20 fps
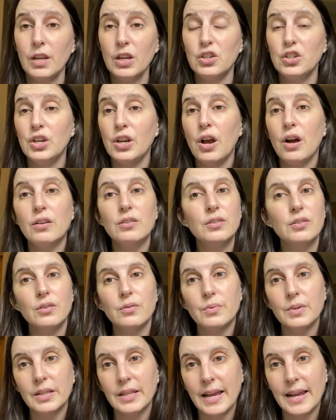She also
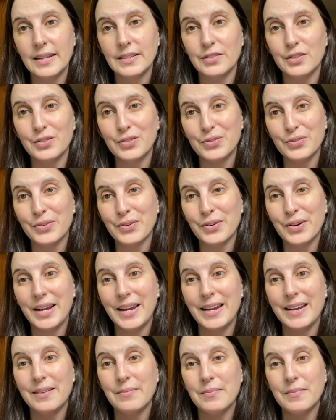relays the
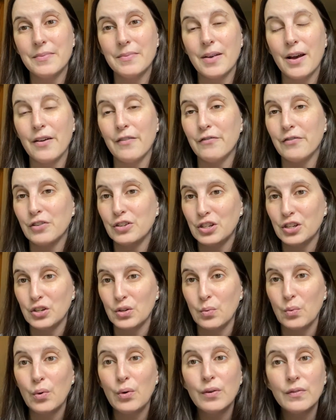story of
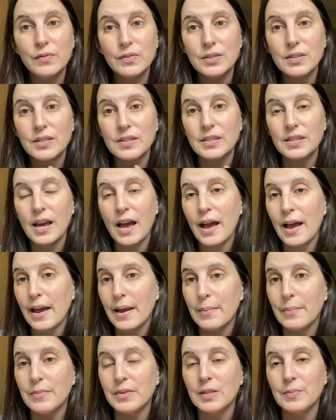Virginia Woolf's
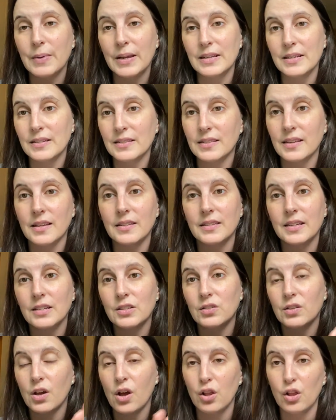time spent in
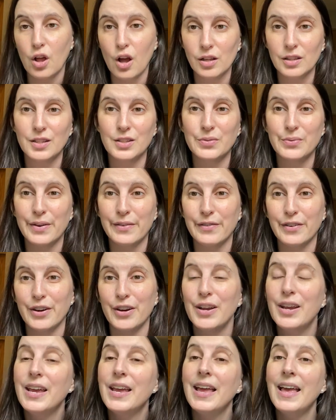Sussex along this
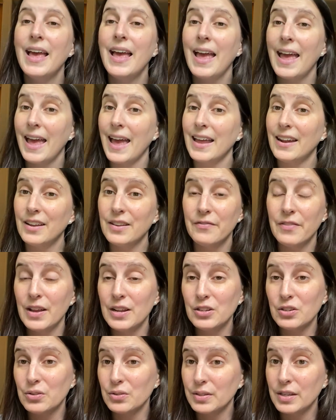river and
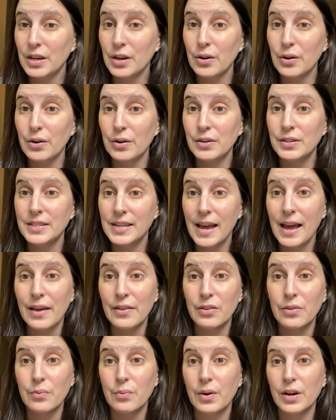eventually her
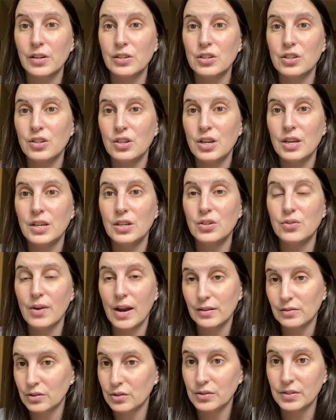death, where she
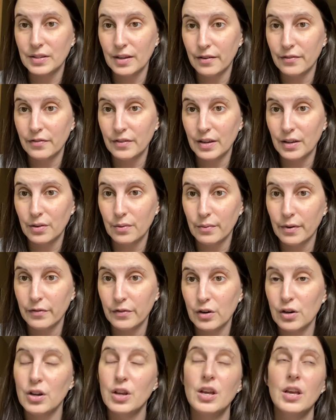drowns herself in the
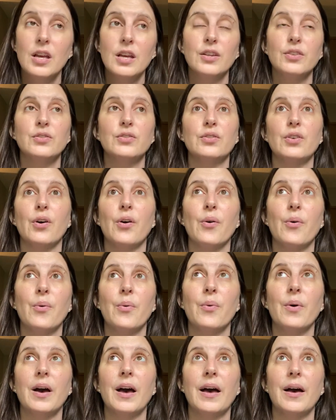river.
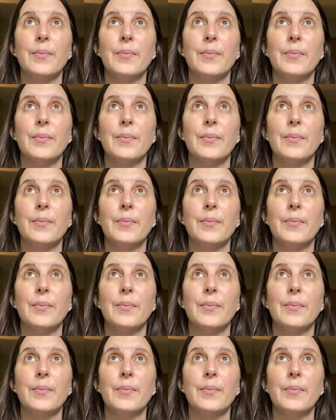So